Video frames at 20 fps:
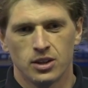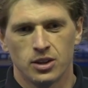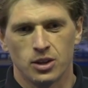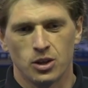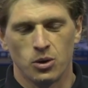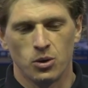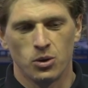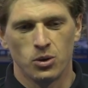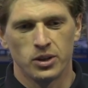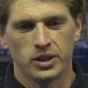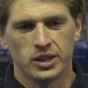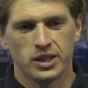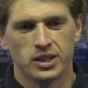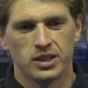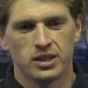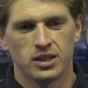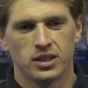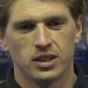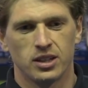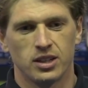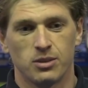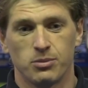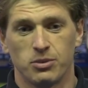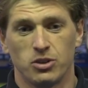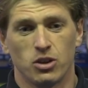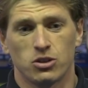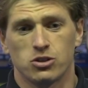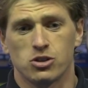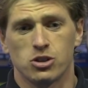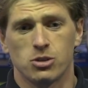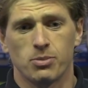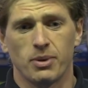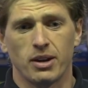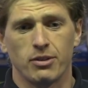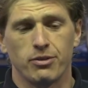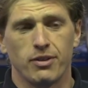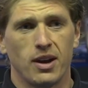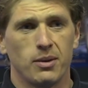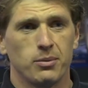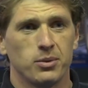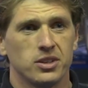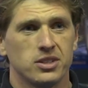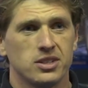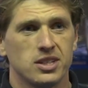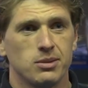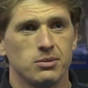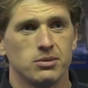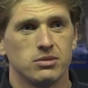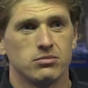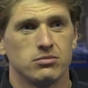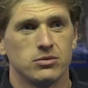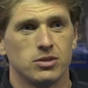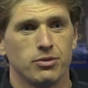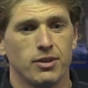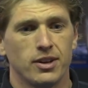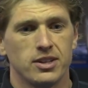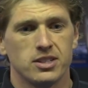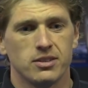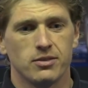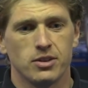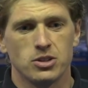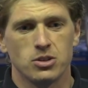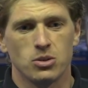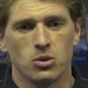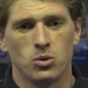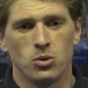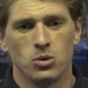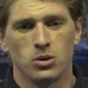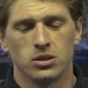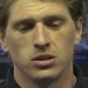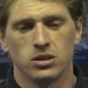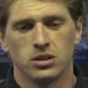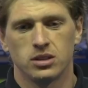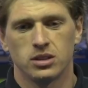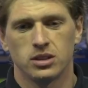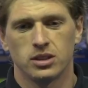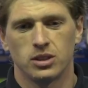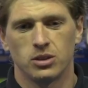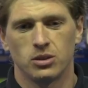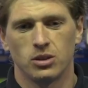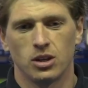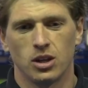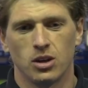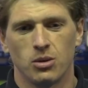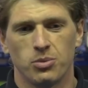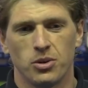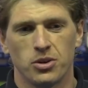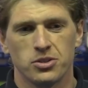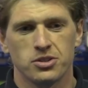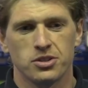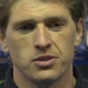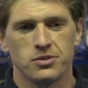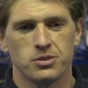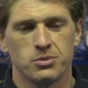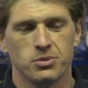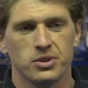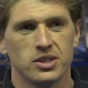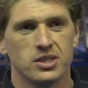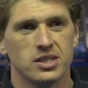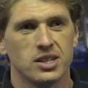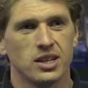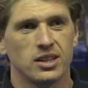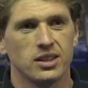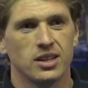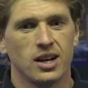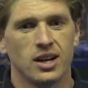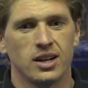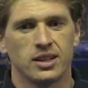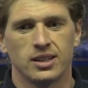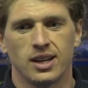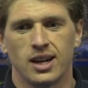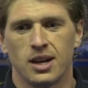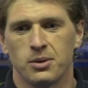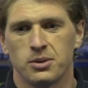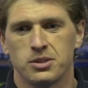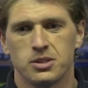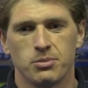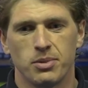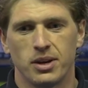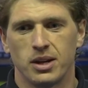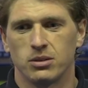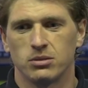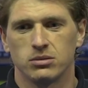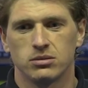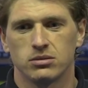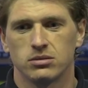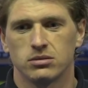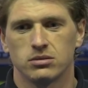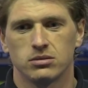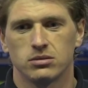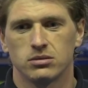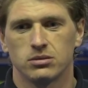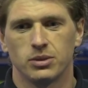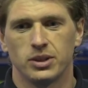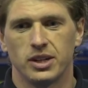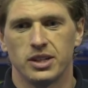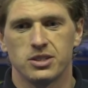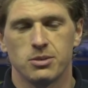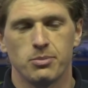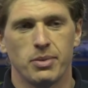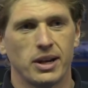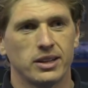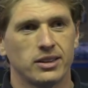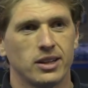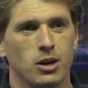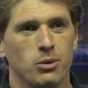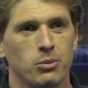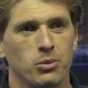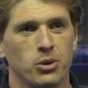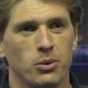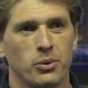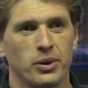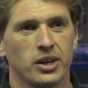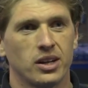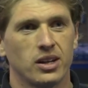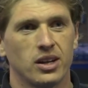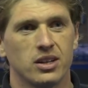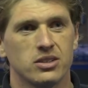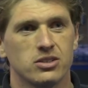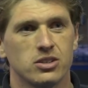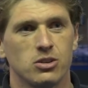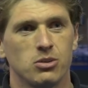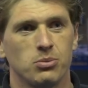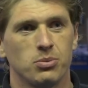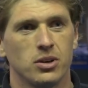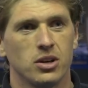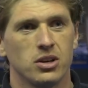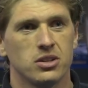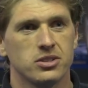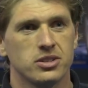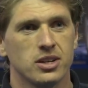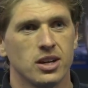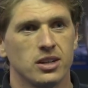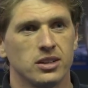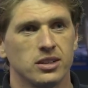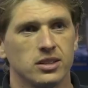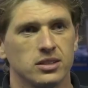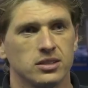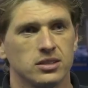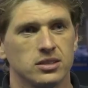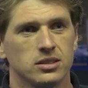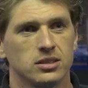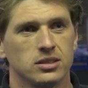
goalie, not just the back five, but the team defensively as a whole, you know, a lot of positives, and we can take that. And now it's about, we need to back that up with the win against QPR on Saturday.